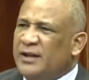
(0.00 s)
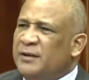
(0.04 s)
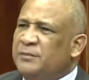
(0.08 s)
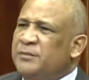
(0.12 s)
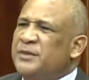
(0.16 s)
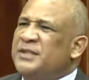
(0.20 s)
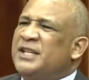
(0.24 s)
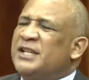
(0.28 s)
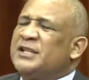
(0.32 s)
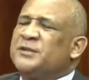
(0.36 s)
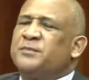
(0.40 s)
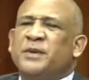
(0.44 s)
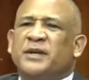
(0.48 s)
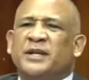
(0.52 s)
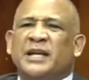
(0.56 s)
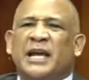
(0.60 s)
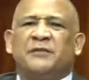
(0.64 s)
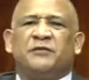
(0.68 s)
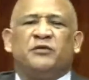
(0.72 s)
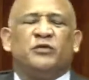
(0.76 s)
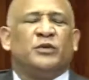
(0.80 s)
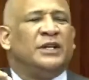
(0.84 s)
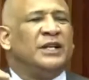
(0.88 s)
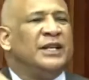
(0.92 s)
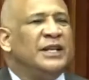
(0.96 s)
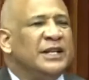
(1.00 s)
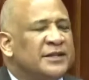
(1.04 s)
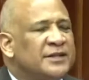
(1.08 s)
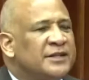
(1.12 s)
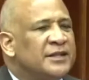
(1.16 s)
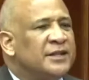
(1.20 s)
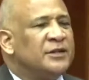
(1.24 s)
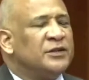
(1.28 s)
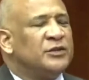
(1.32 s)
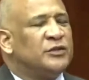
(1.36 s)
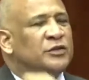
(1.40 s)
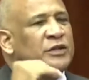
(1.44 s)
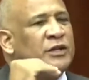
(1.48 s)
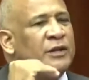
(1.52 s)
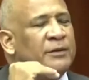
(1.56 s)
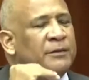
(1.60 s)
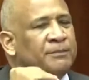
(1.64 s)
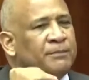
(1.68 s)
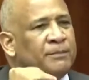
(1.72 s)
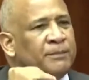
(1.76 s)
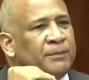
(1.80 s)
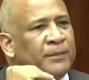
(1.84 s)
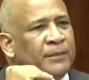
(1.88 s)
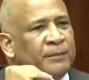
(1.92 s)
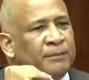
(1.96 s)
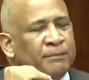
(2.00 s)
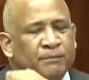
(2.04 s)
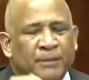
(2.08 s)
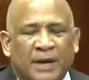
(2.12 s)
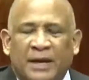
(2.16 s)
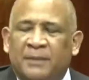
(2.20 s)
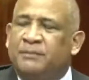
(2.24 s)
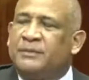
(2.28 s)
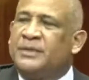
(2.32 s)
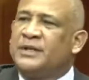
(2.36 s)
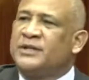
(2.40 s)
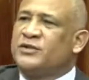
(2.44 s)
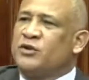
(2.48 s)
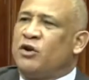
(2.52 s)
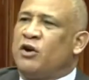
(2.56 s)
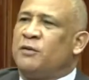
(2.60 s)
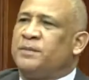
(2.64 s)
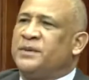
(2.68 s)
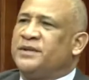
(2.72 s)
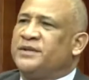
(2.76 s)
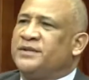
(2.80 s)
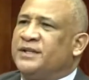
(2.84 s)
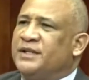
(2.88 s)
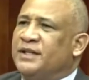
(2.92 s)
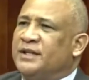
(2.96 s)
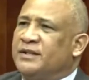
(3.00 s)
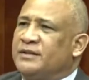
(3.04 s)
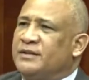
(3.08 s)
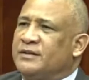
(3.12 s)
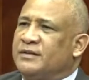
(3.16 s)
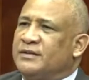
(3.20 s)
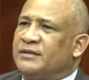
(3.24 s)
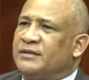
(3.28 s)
Mr. Speaker, if you listen to the members opposite,